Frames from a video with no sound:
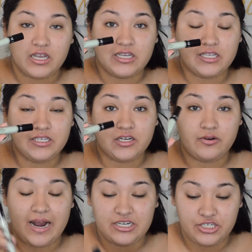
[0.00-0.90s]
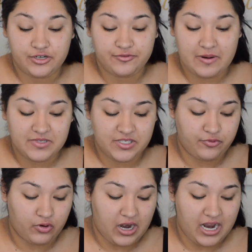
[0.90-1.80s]
color corrector from
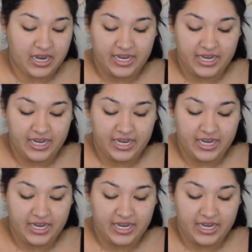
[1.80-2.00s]
Sephora